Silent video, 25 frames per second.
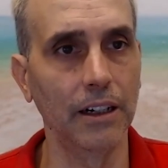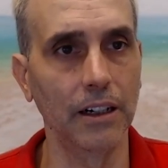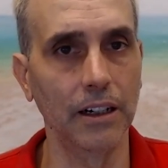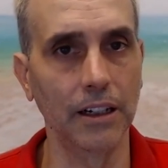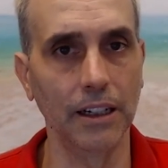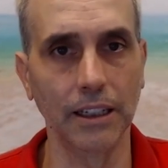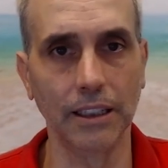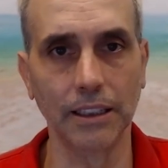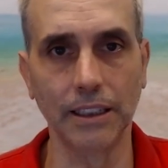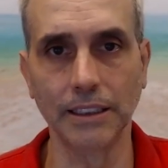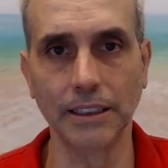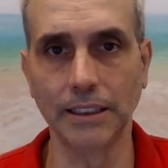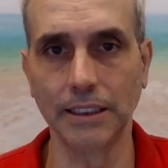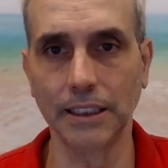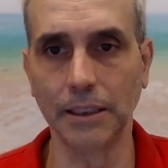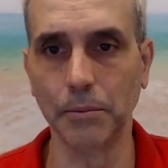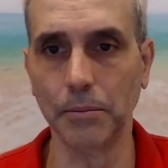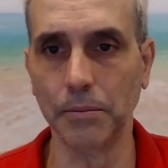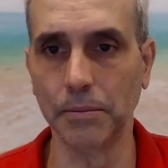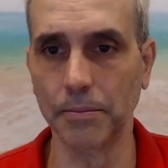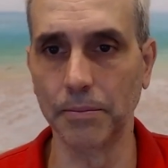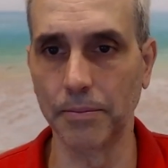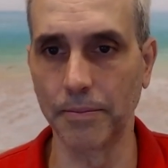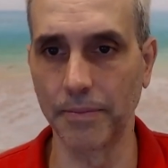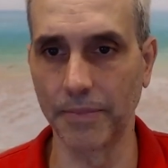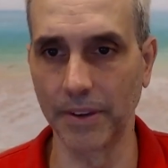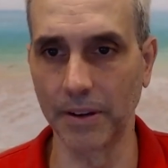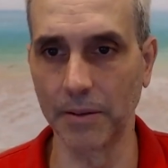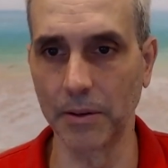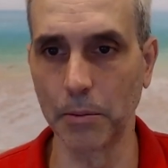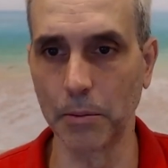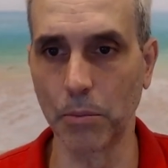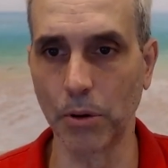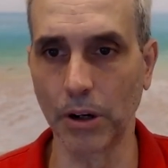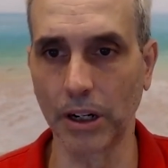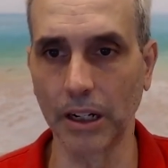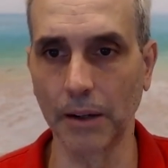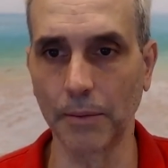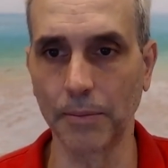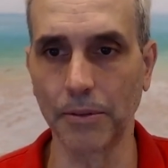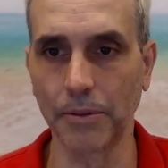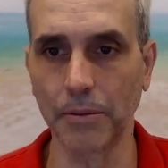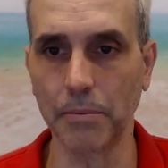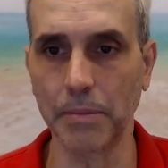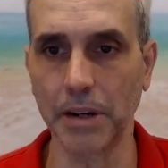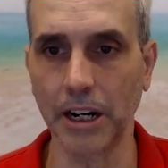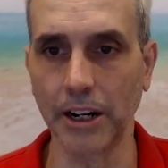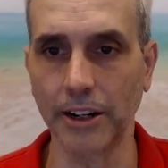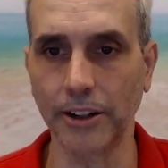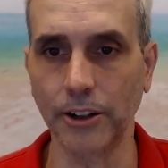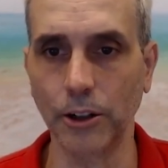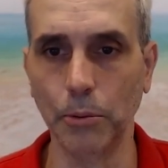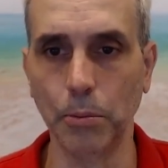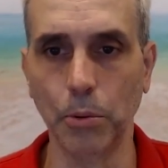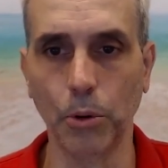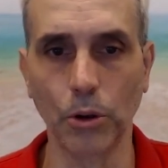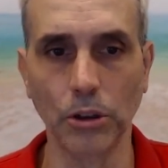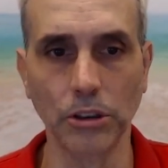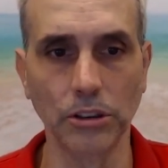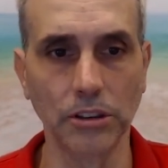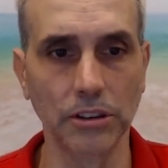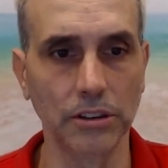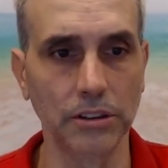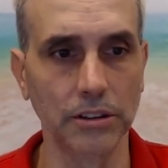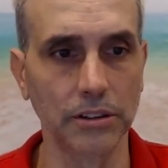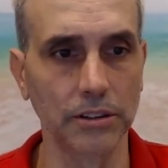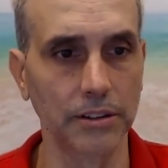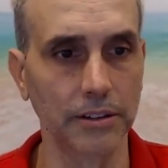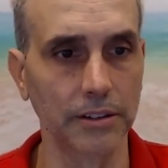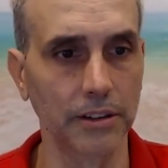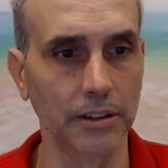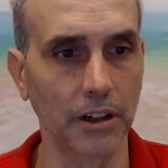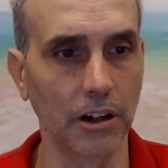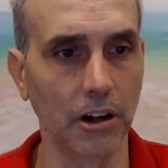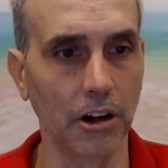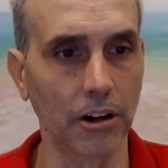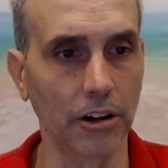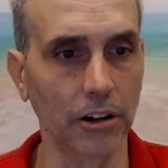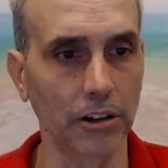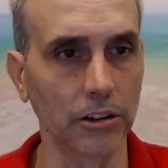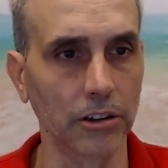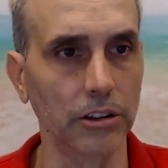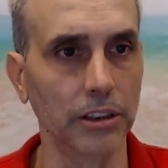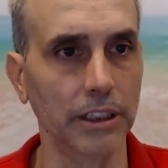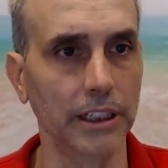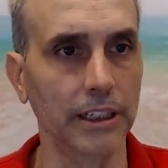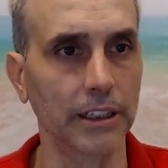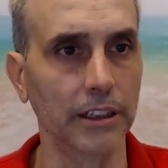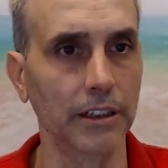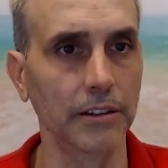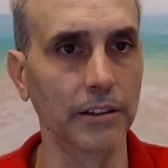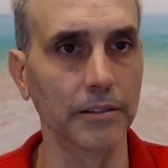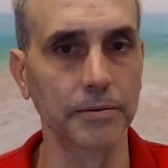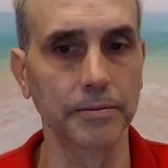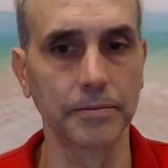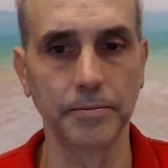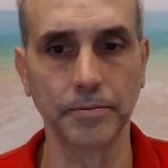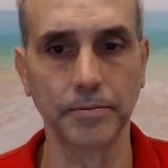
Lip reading: let's see, let me bring up Mary Newport's article here.